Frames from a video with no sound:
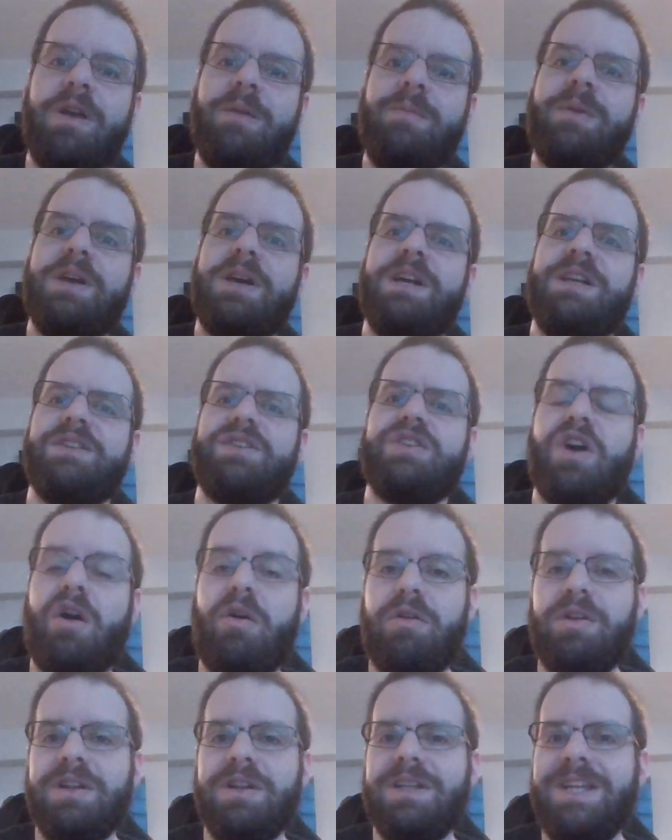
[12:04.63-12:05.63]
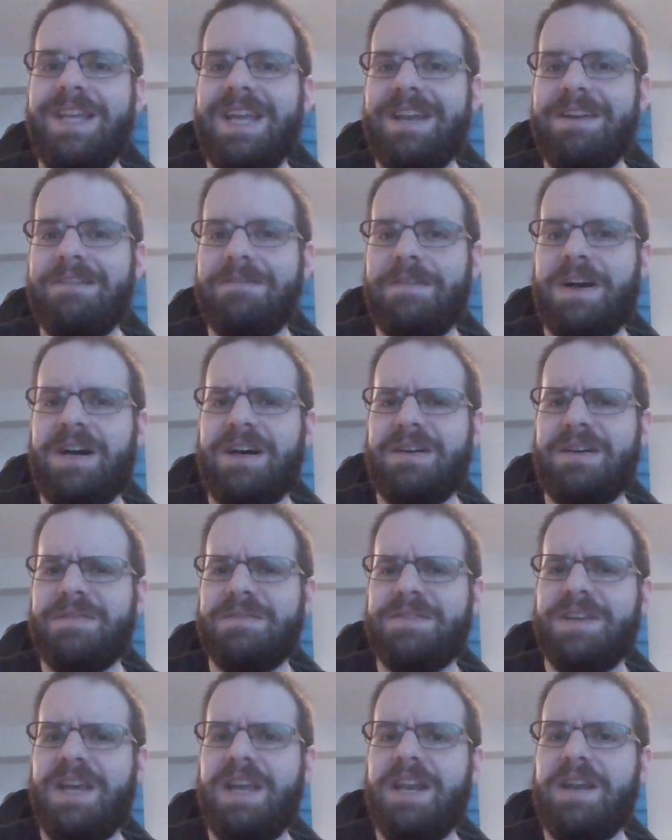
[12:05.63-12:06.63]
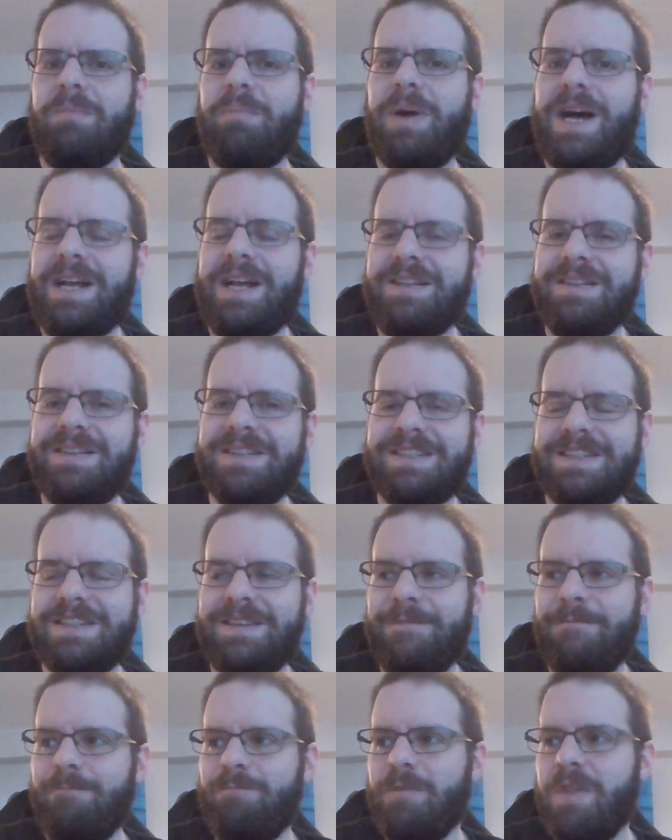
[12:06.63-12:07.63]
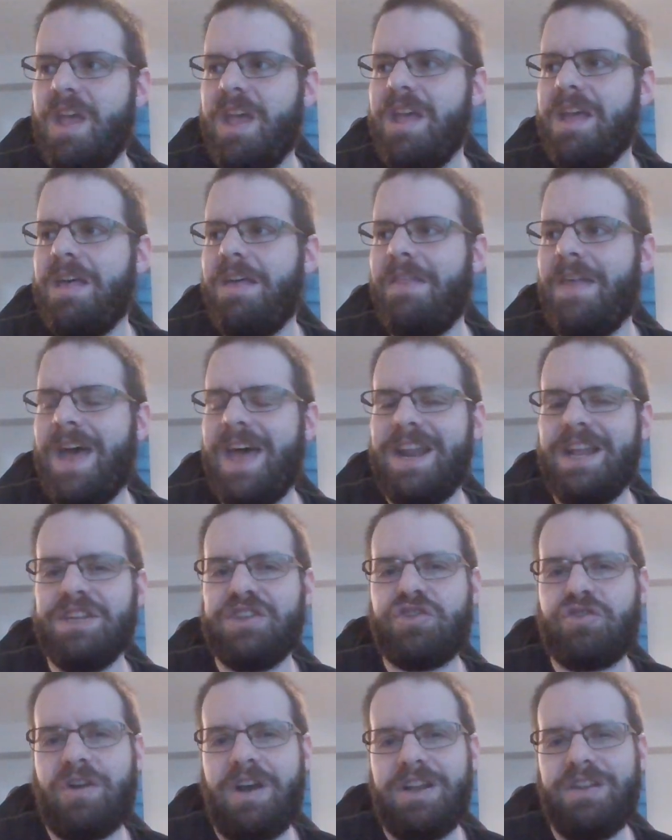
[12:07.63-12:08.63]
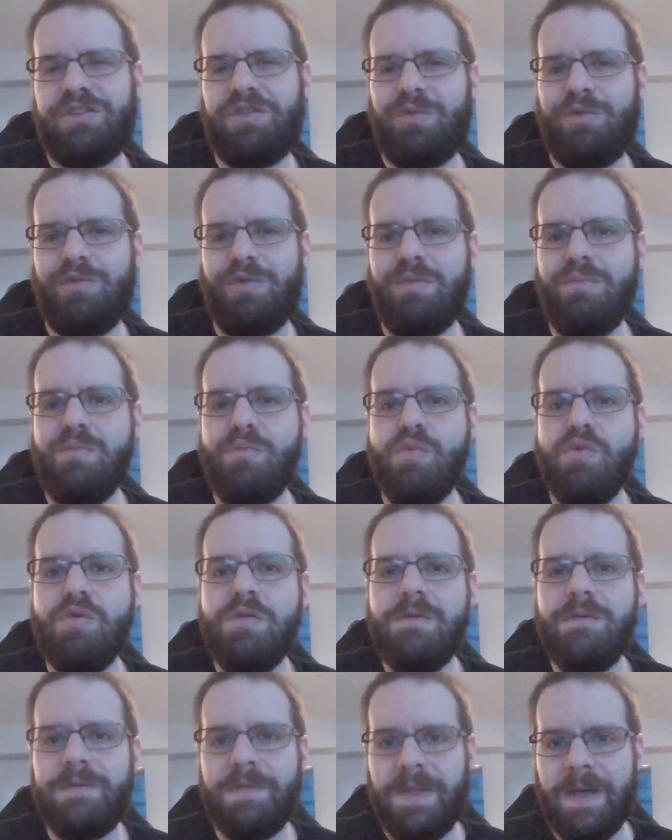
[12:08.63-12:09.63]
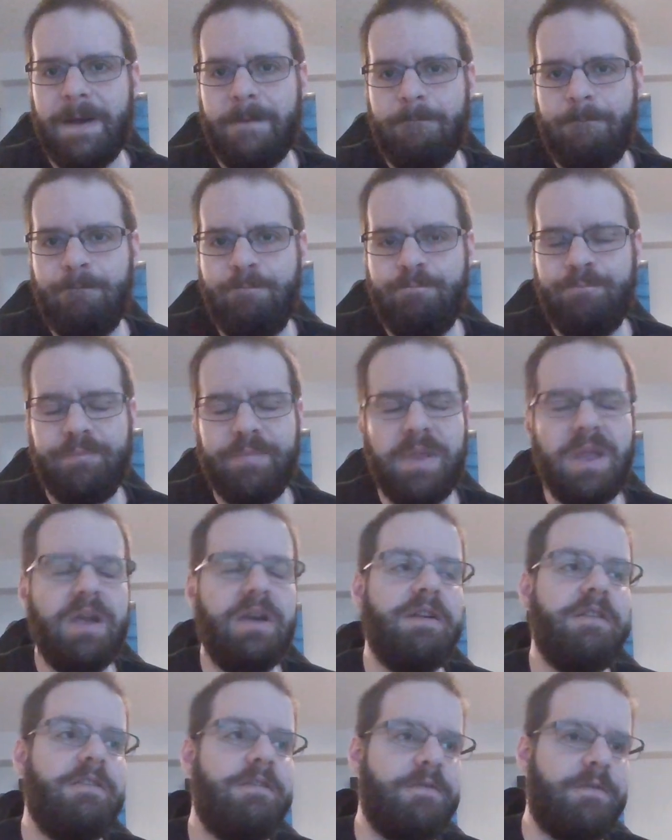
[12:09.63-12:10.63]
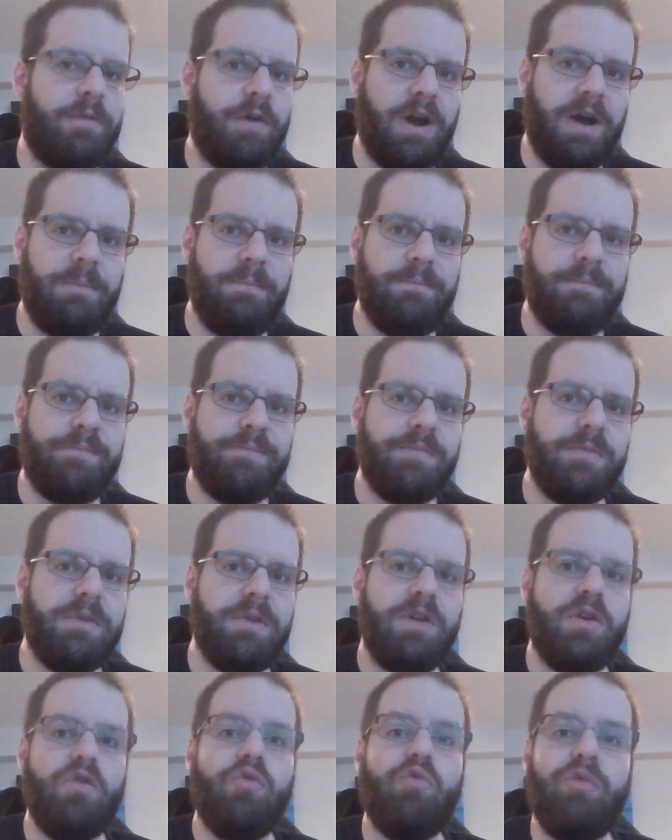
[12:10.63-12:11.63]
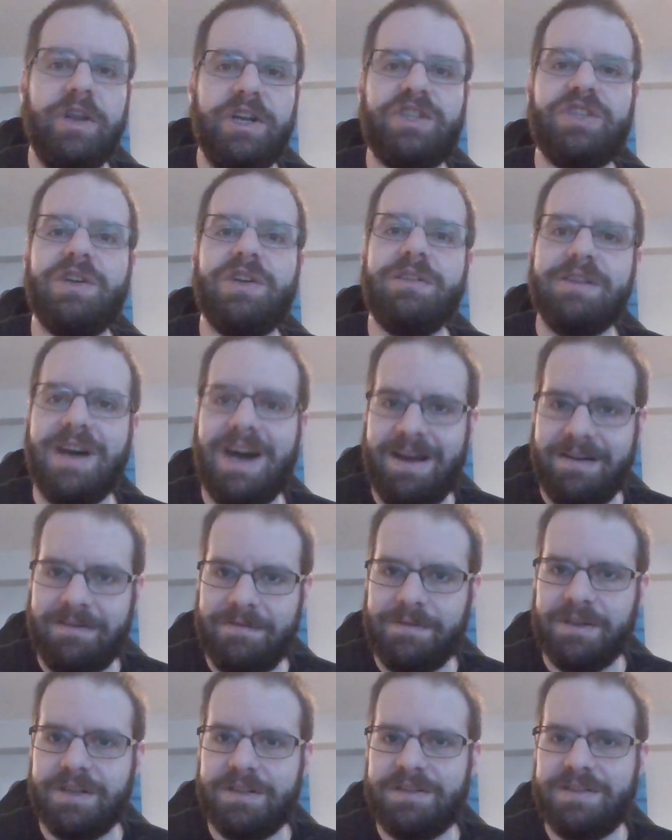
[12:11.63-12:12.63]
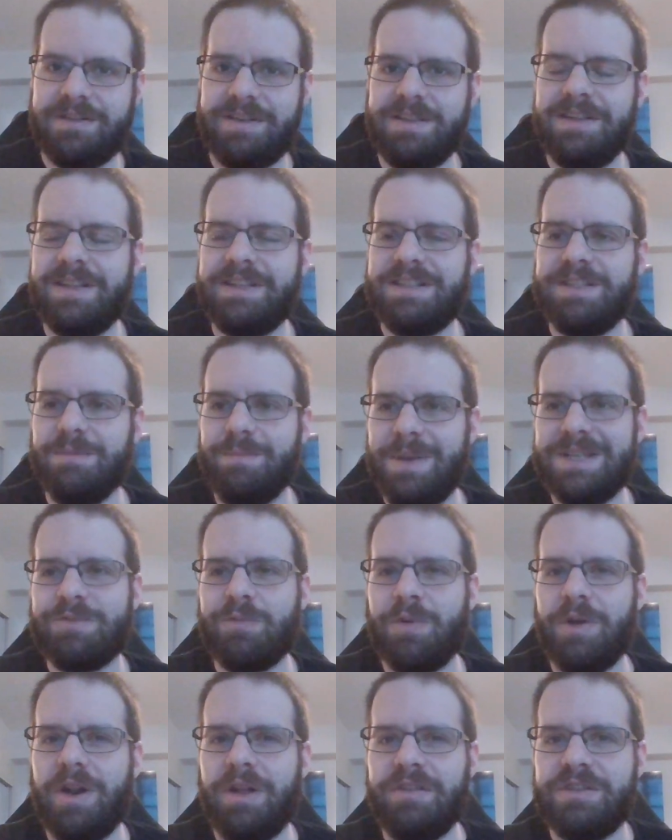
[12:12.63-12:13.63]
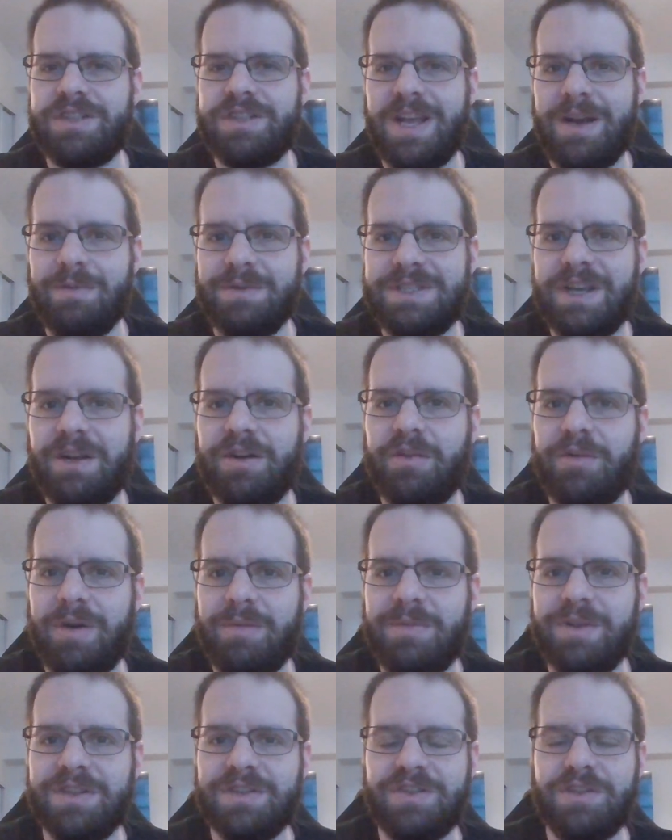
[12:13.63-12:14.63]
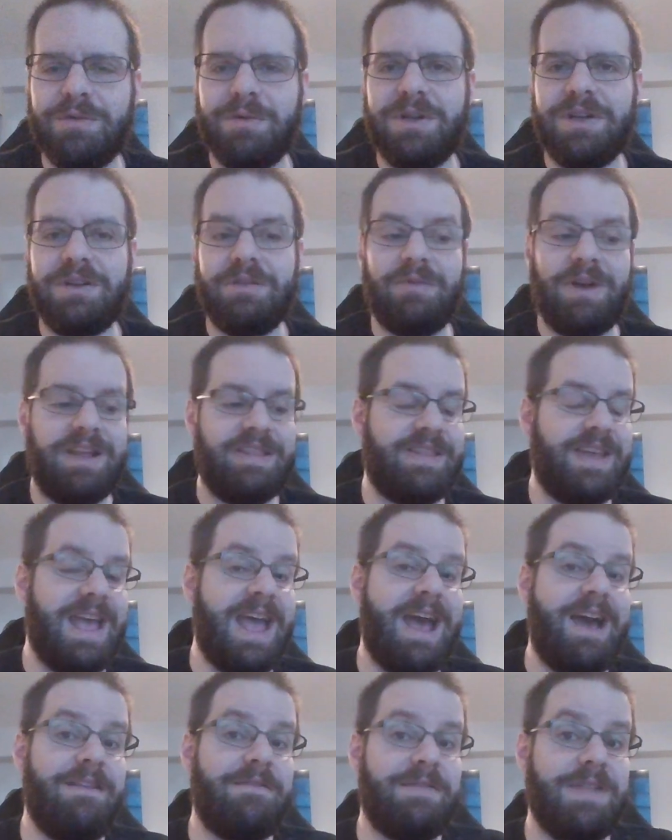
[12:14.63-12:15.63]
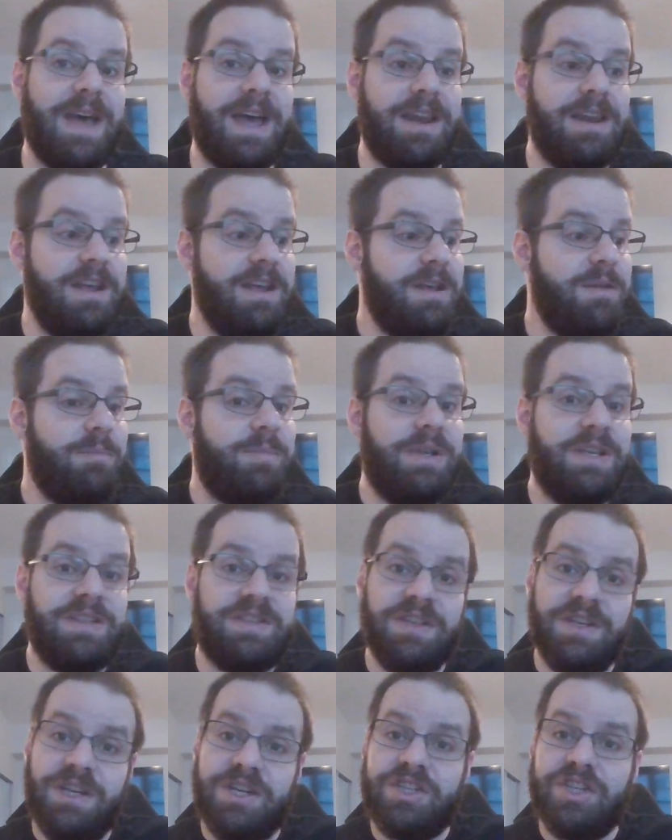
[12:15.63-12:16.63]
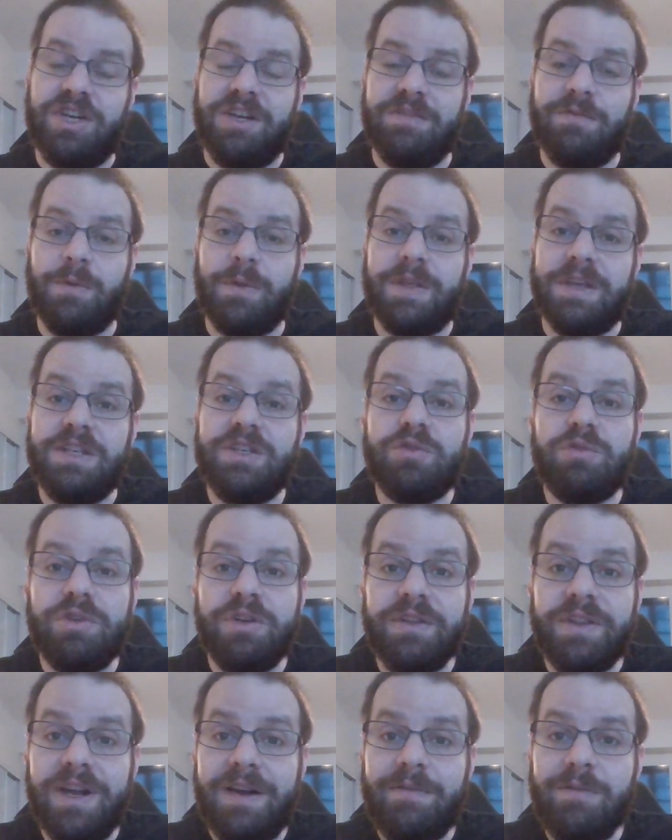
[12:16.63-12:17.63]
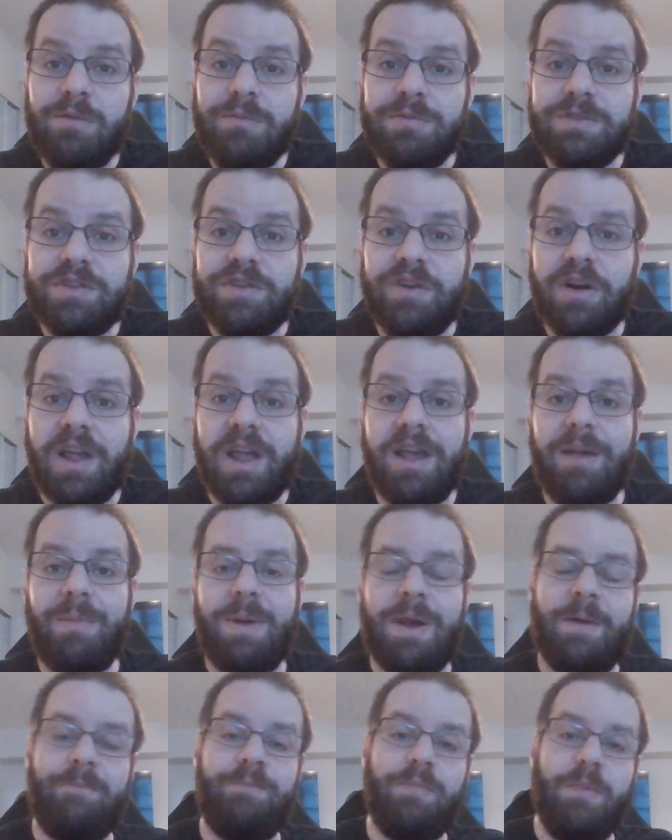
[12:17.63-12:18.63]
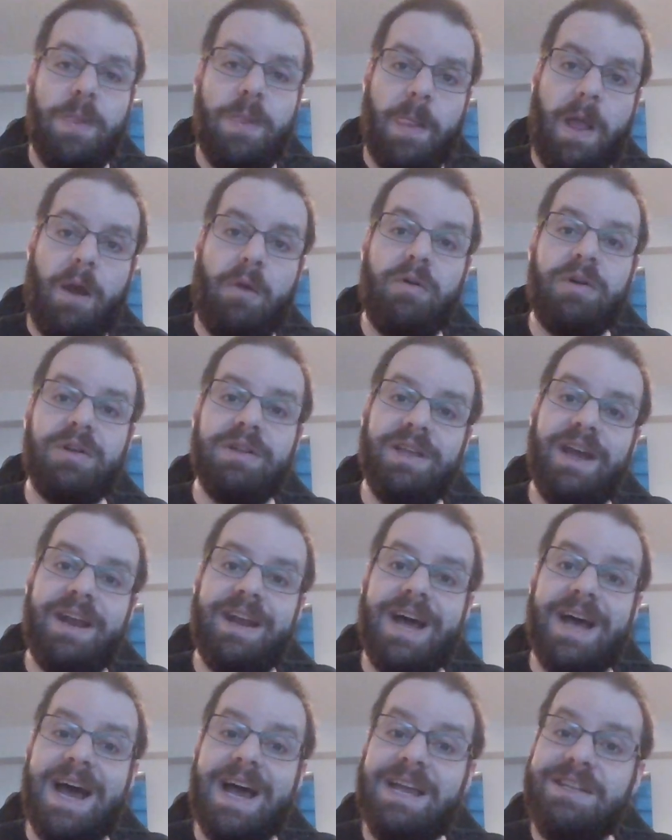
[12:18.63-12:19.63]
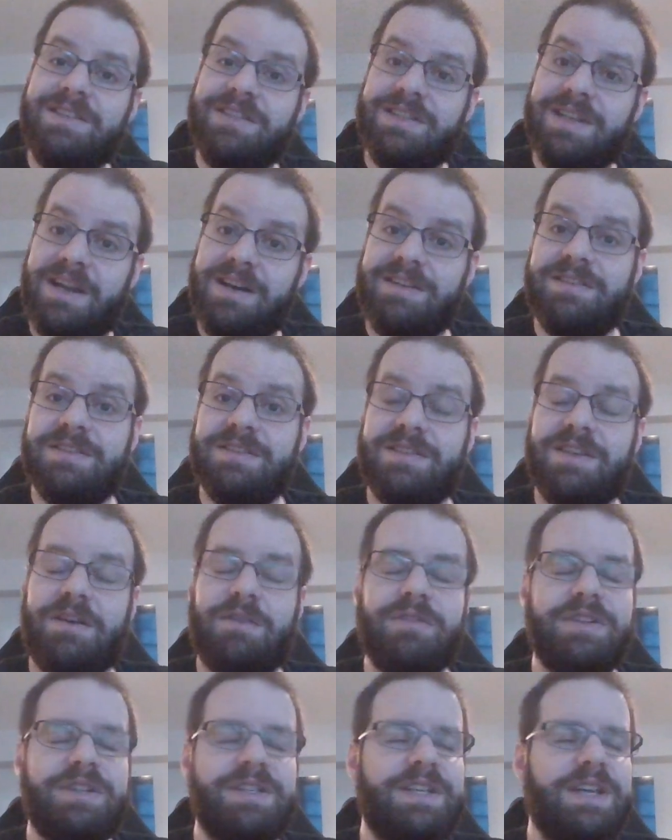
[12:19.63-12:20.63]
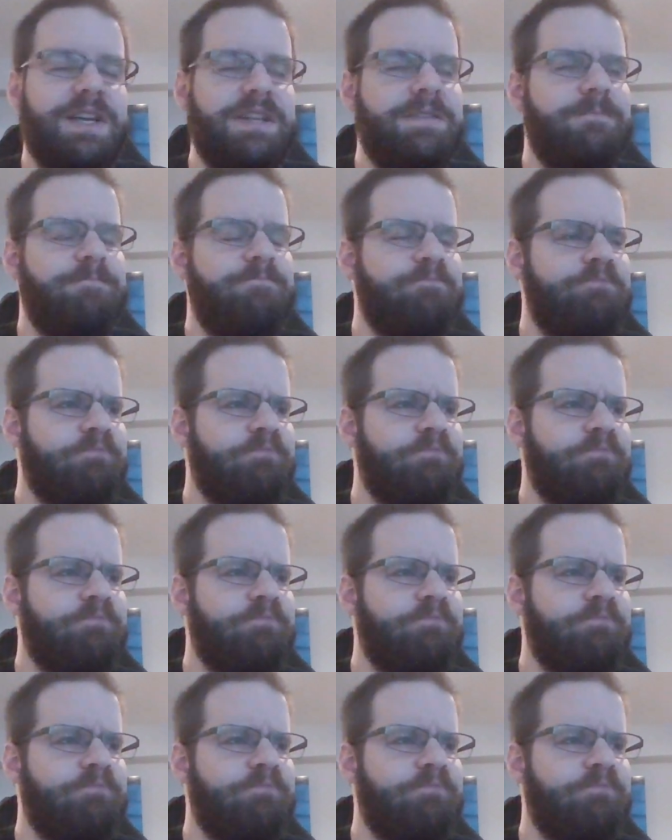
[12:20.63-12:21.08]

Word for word: Arabia is currently involved in a policy that is trying to remove them from regional conflicts. I think that's the best way to understand what Saudi Arabia is doing, right? They have that peace initiative with Israel that everyone was talking about, currently on ice, not necessarily dead.